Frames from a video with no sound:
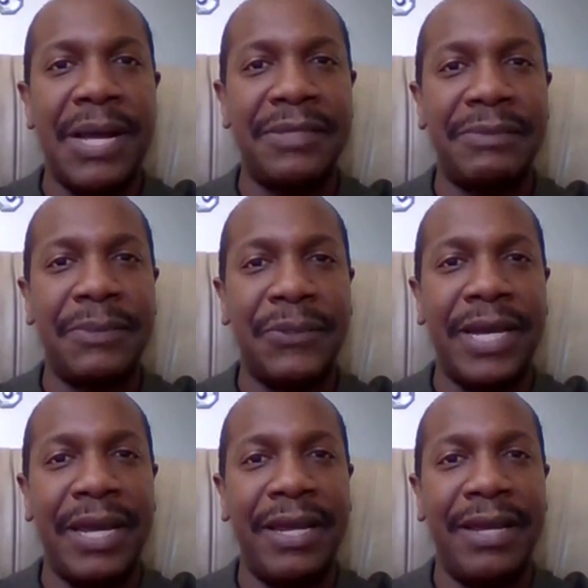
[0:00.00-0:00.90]
possible
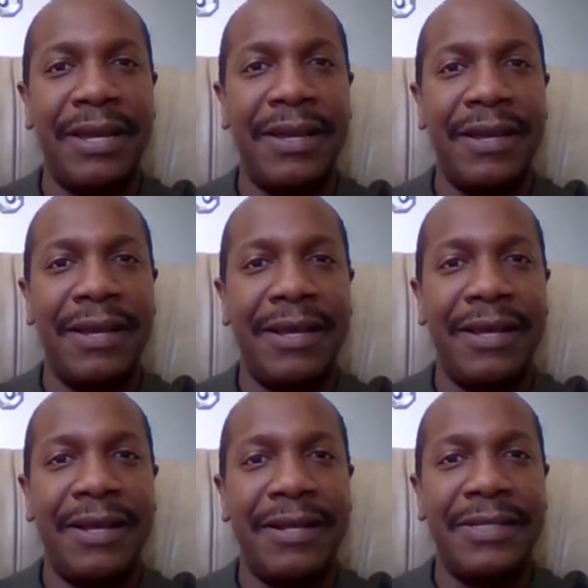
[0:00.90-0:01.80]
day.
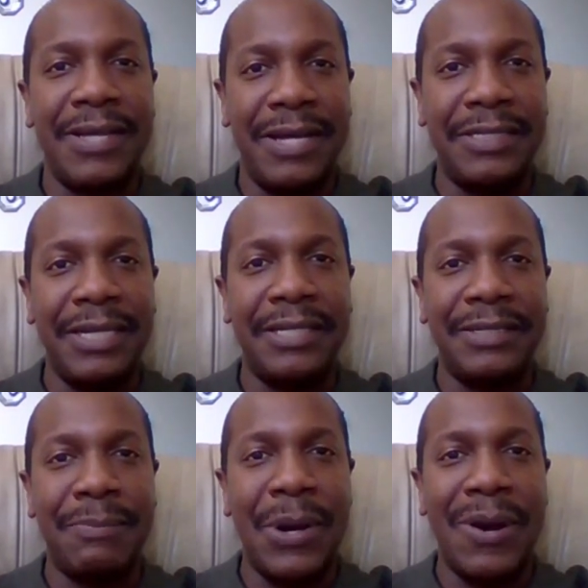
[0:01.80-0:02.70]
Talk to you
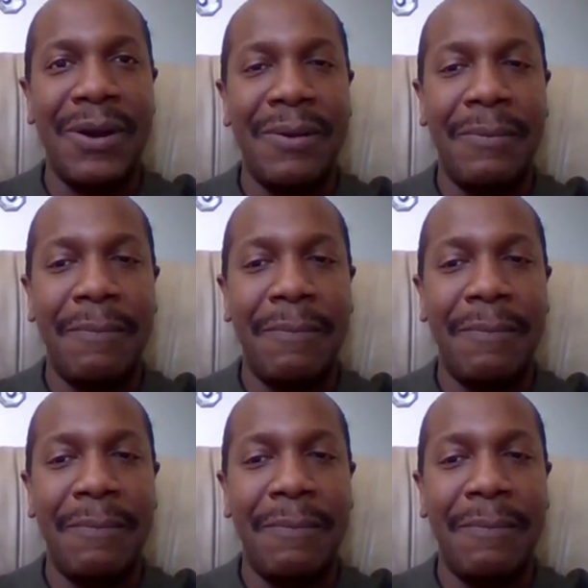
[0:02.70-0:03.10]
tomorrow.